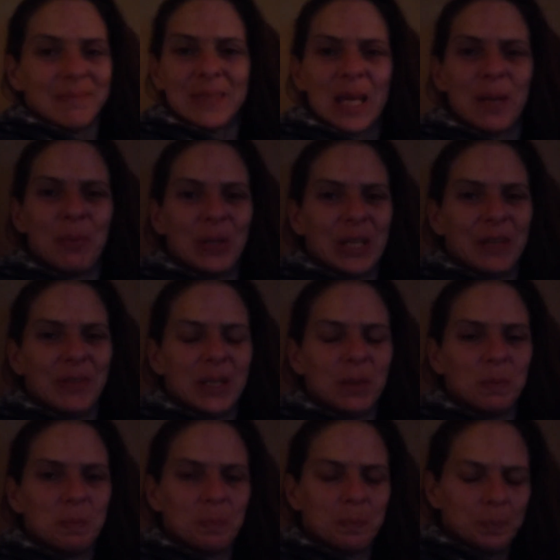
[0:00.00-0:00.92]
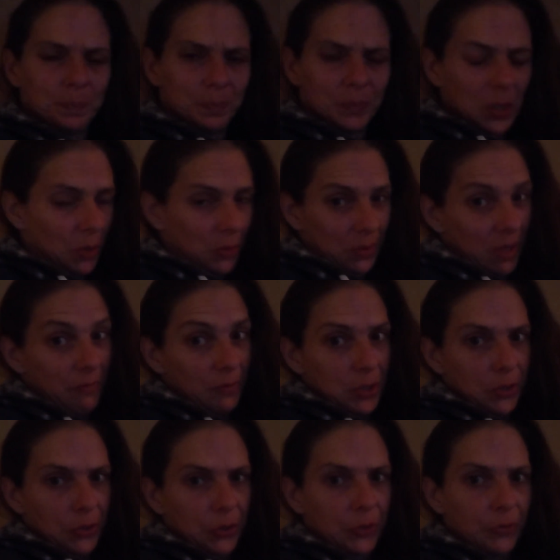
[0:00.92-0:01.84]
They believe it. They'll never
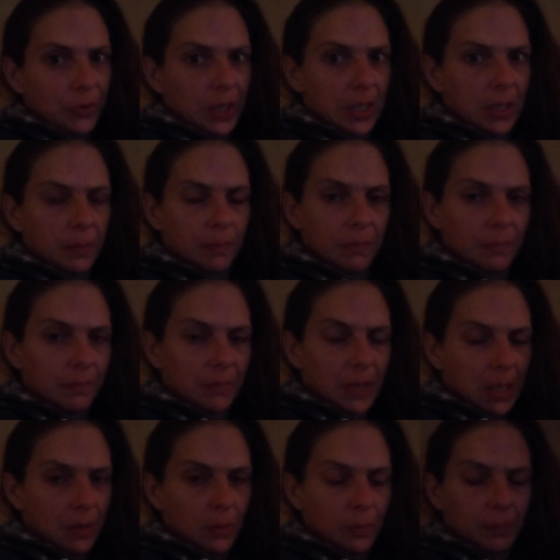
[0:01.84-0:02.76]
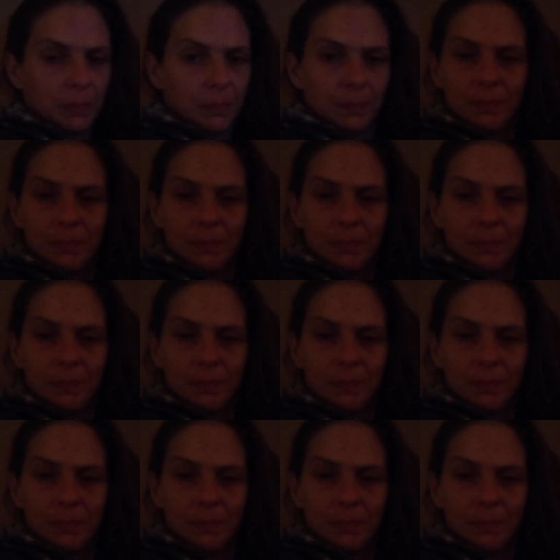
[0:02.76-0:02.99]
tell you they did. They don't.